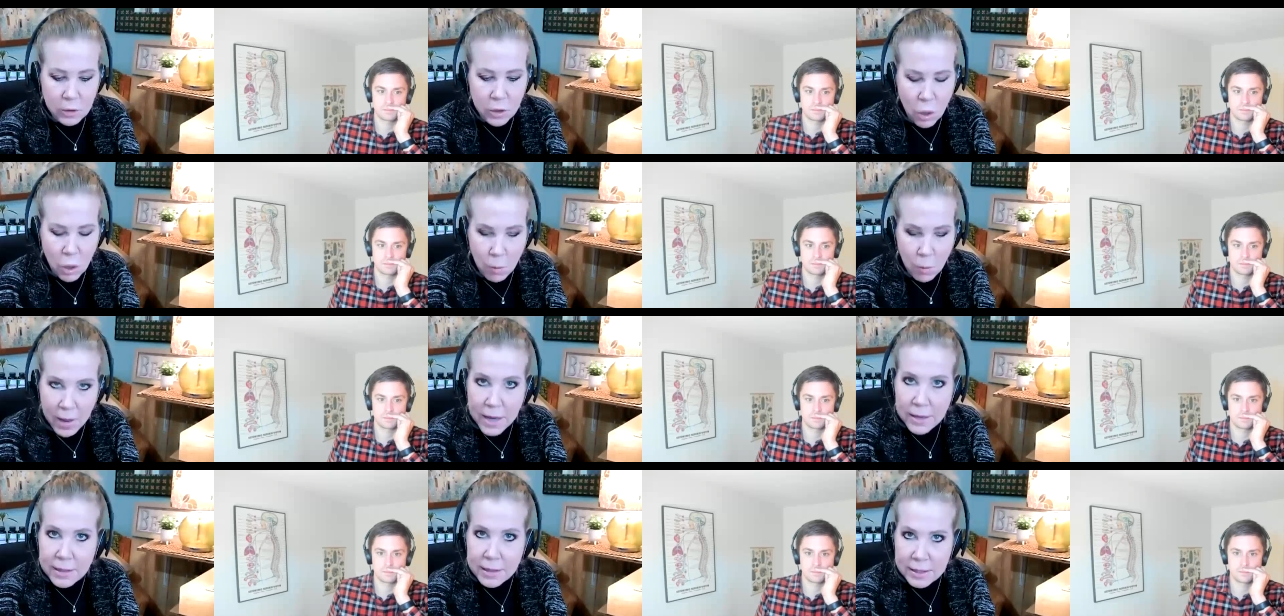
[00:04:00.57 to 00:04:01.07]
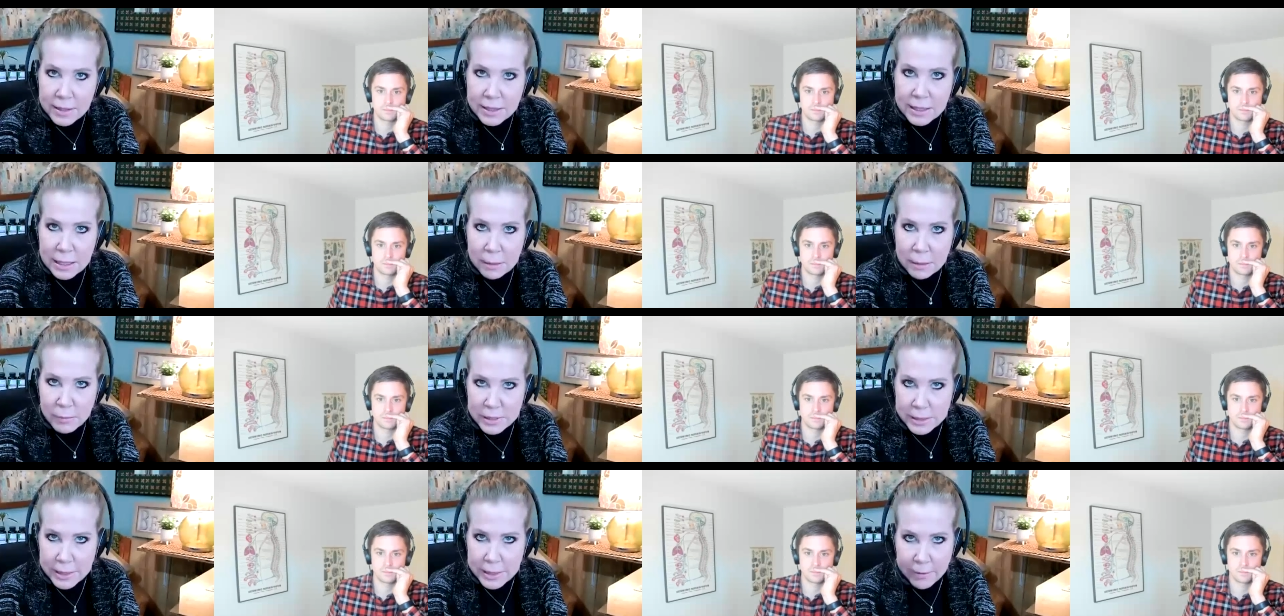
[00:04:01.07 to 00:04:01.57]
Speaker 1: no magnesium
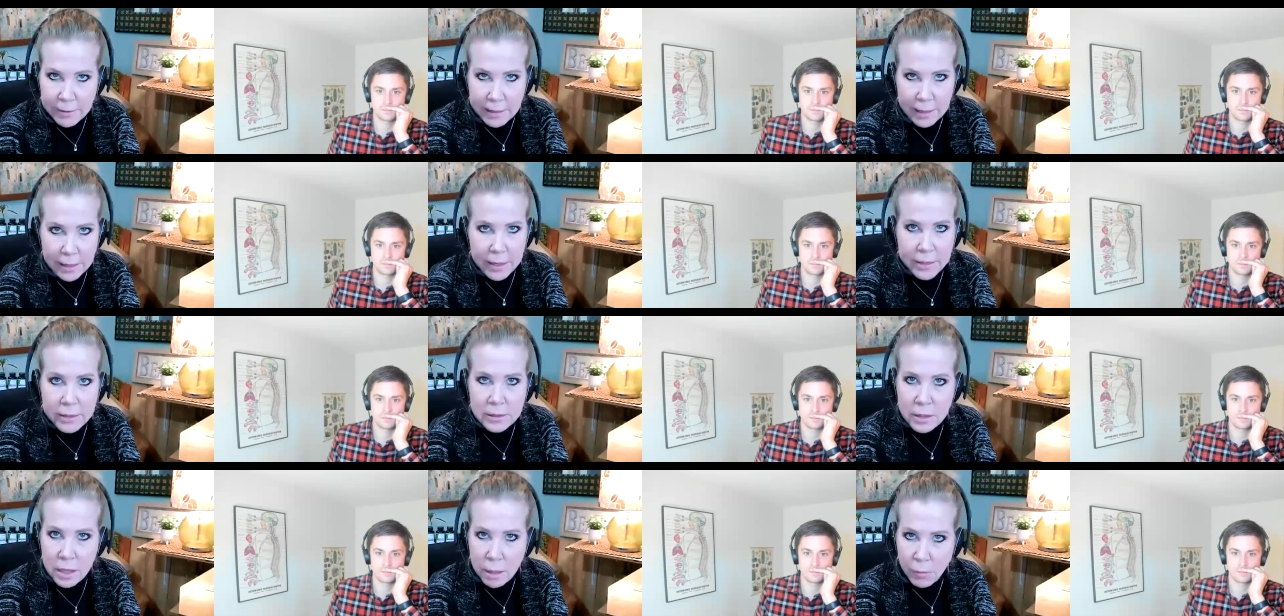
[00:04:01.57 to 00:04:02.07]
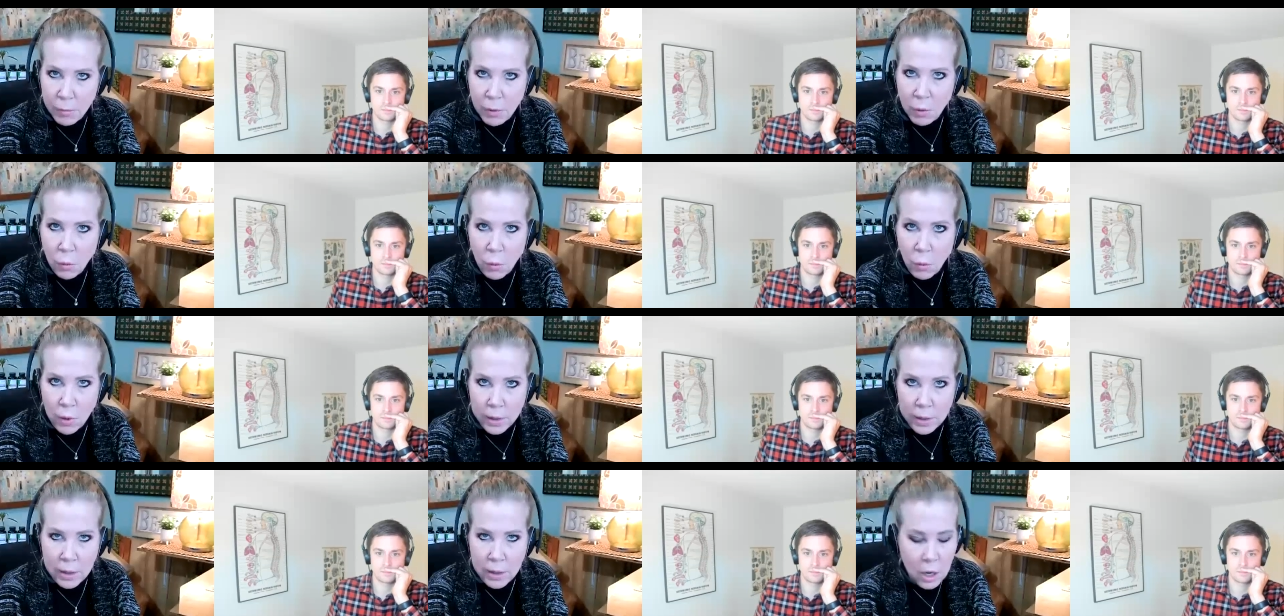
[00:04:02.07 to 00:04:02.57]
stearate is number
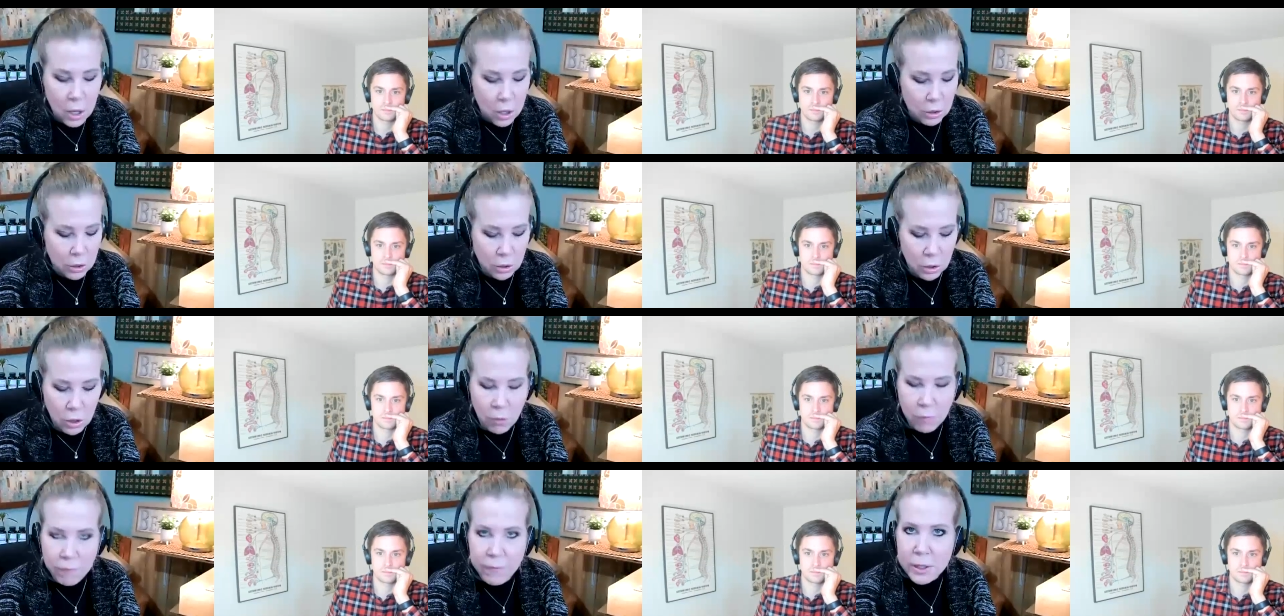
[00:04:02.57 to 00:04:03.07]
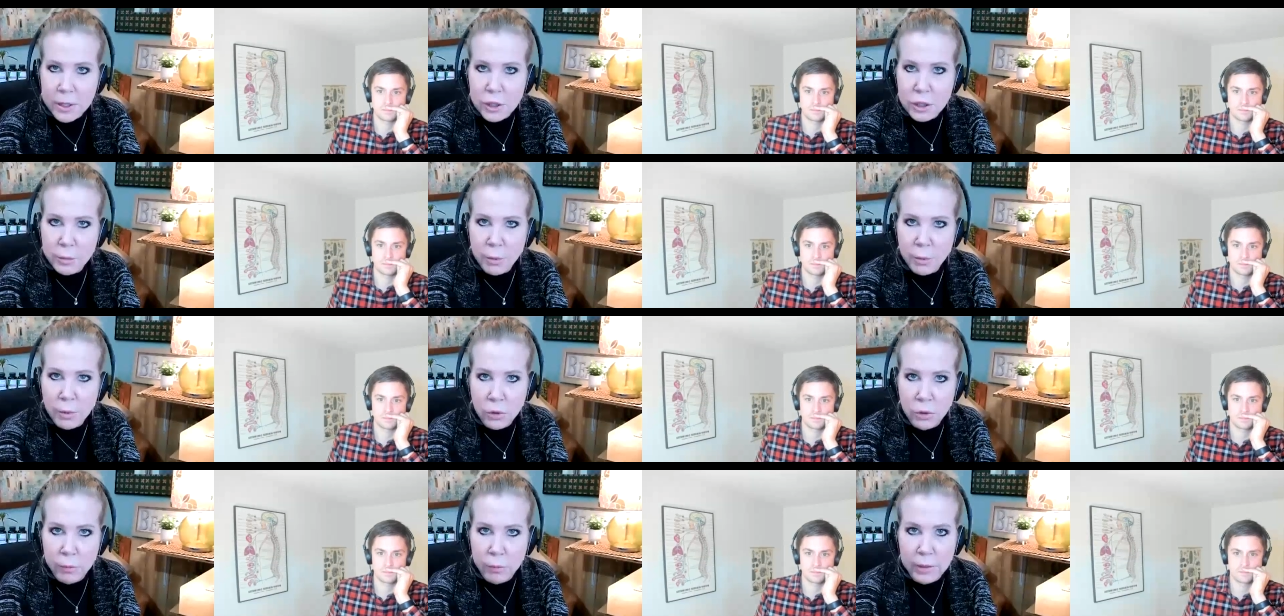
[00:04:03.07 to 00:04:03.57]
one, no
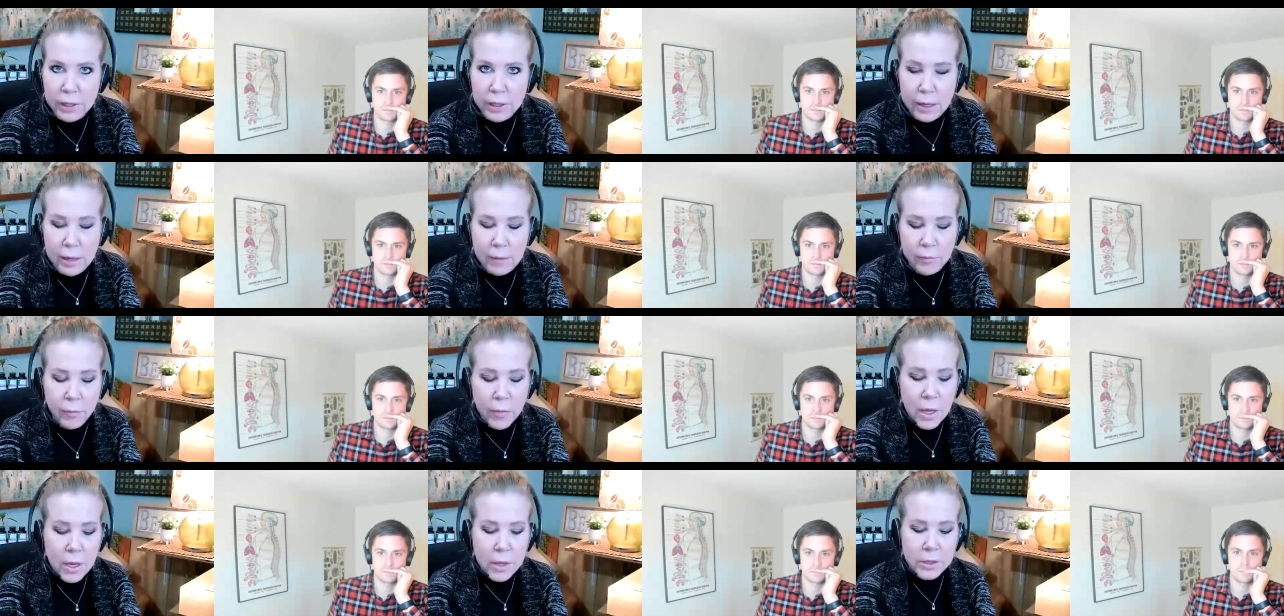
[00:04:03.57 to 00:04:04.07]
vegetable lubricant.